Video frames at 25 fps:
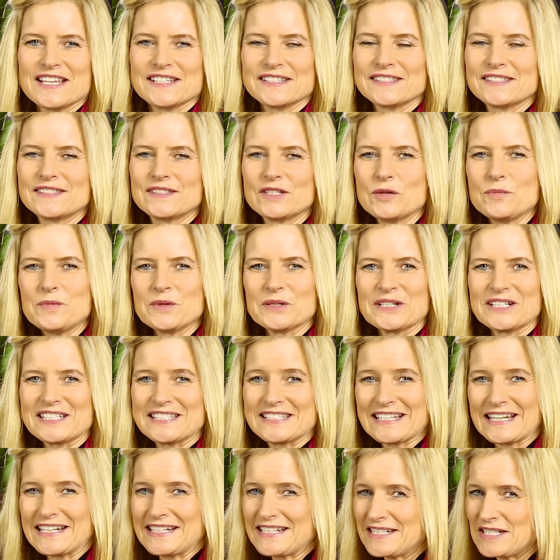Super
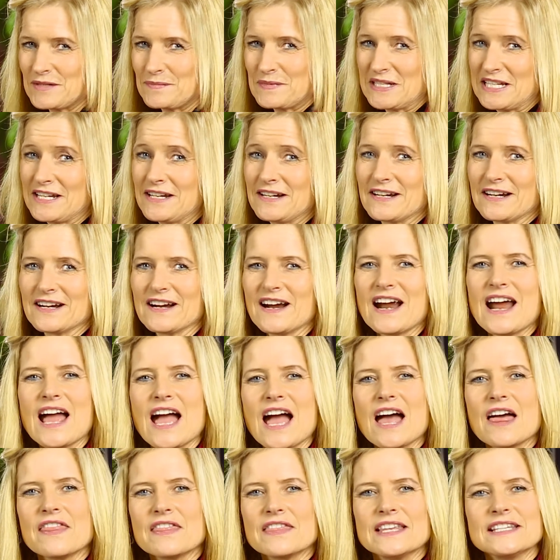excited to be here.
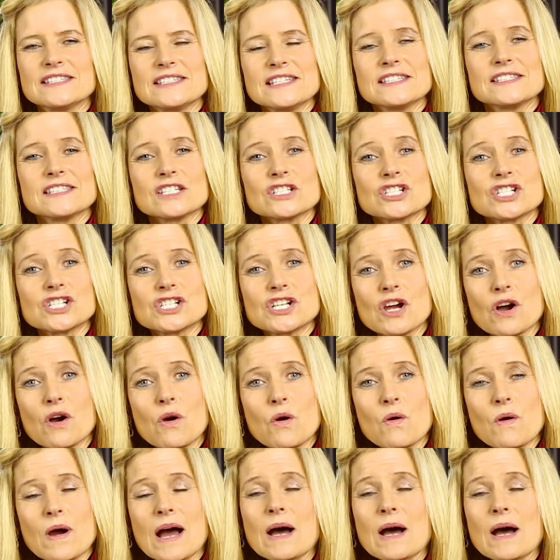This is a show